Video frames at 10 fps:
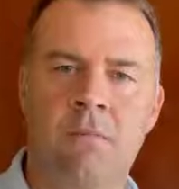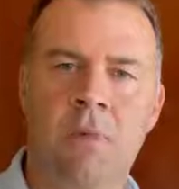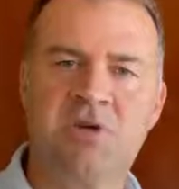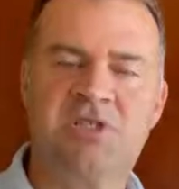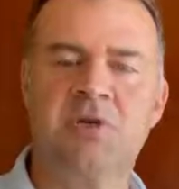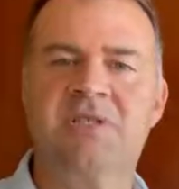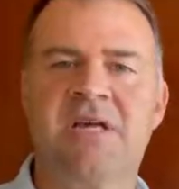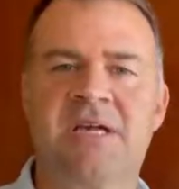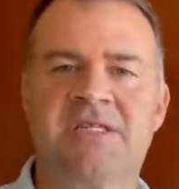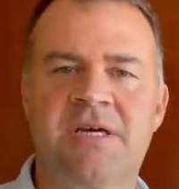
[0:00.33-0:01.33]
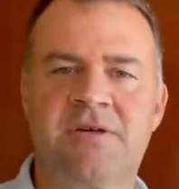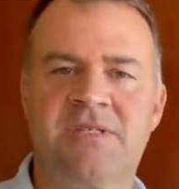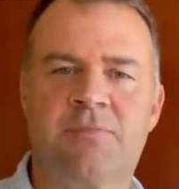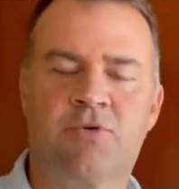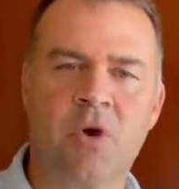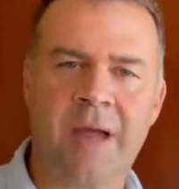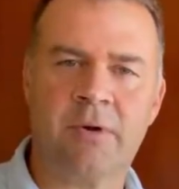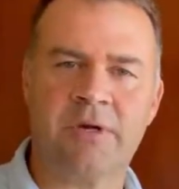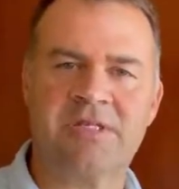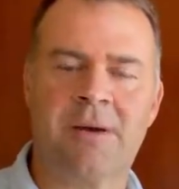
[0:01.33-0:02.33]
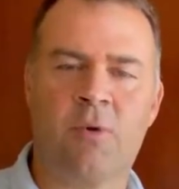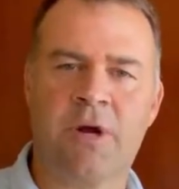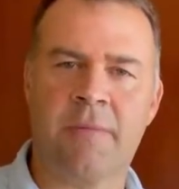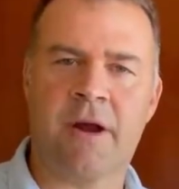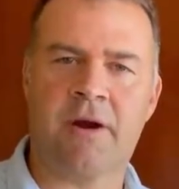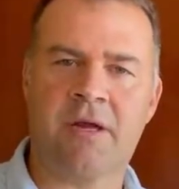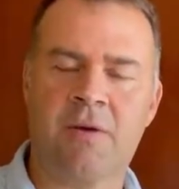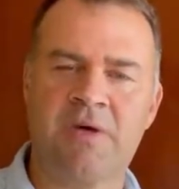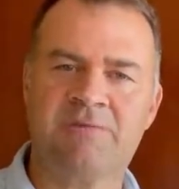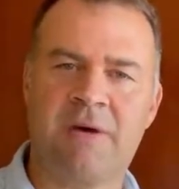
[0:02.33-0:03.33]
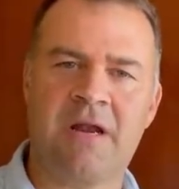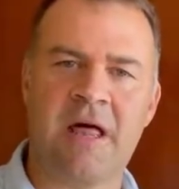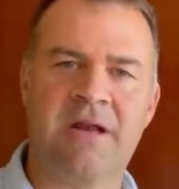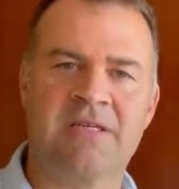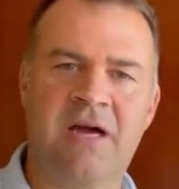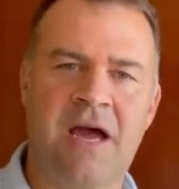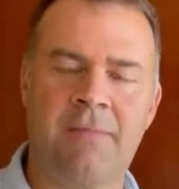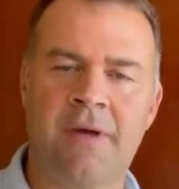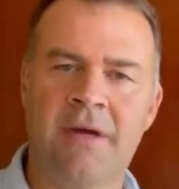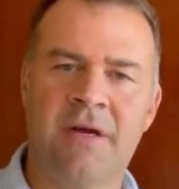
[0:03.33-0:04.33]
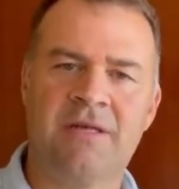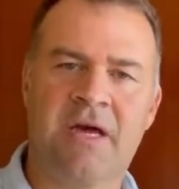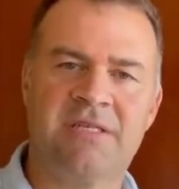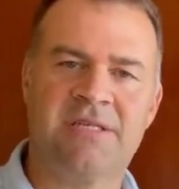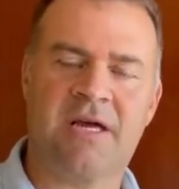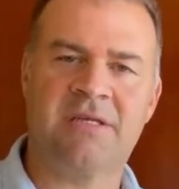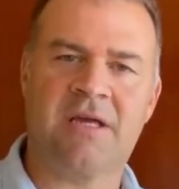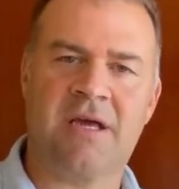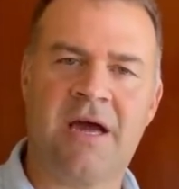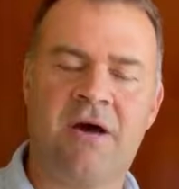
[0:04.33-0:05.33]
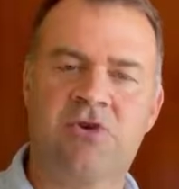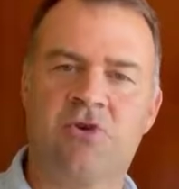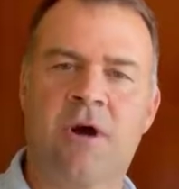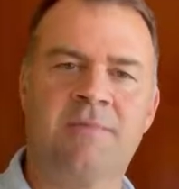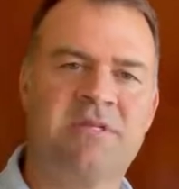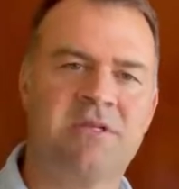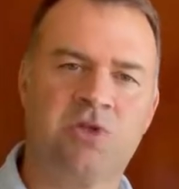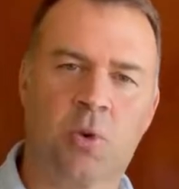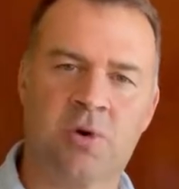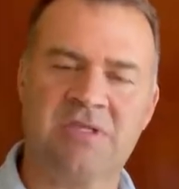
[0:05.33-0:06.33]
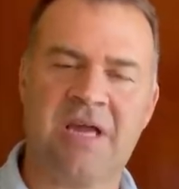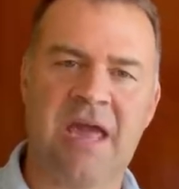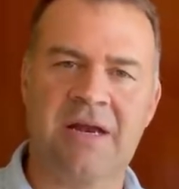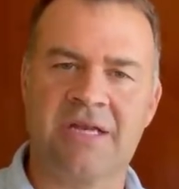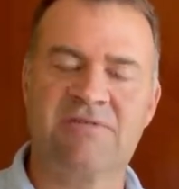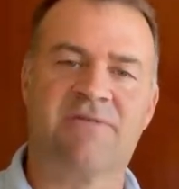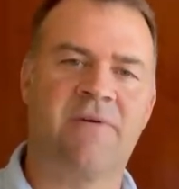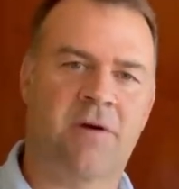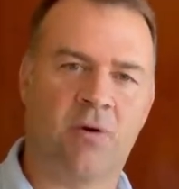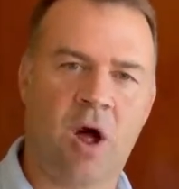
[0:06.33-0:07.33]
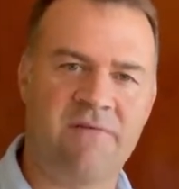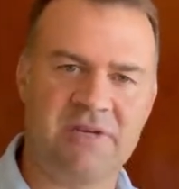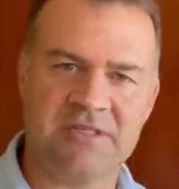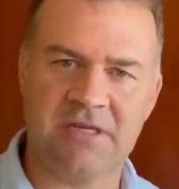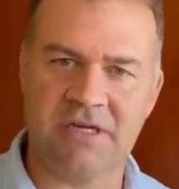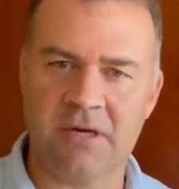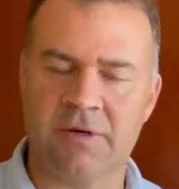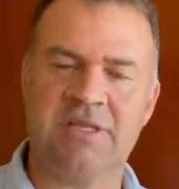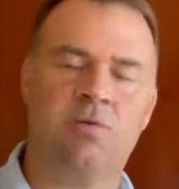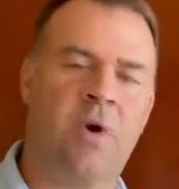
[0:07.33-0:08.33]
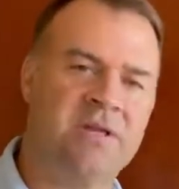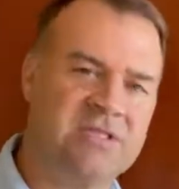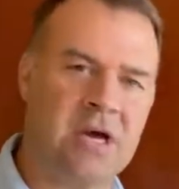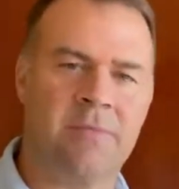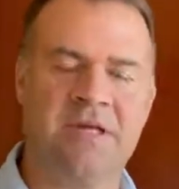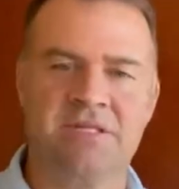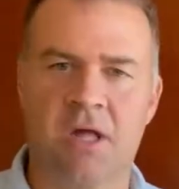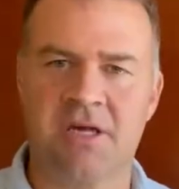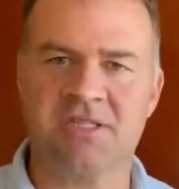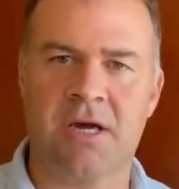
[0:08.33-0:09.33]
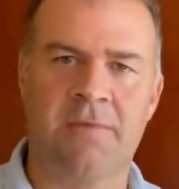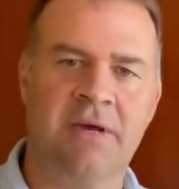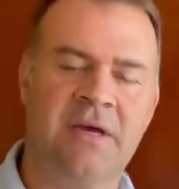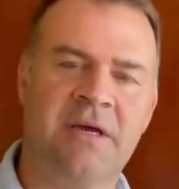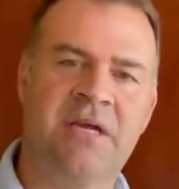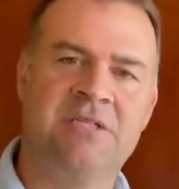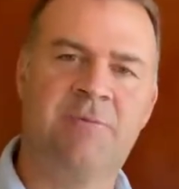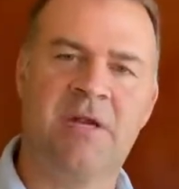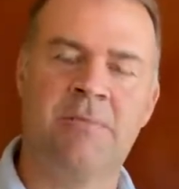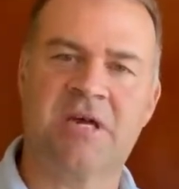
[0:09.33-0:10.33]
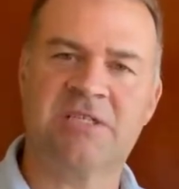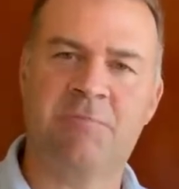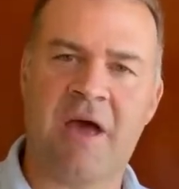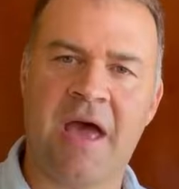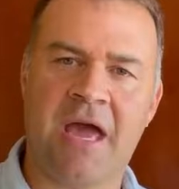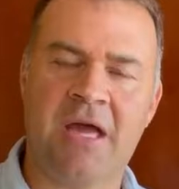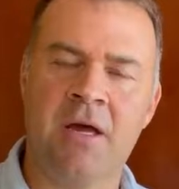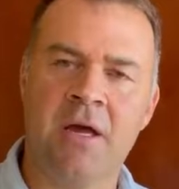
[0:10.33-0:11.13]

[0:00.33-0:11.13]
Most Tuesdays there's a primary somewhere in America, and we spend a lot of time dissecting how Trump's endorsed candidates for federal office did. You know, he's won some, he's lost some, it's been a mixed bag.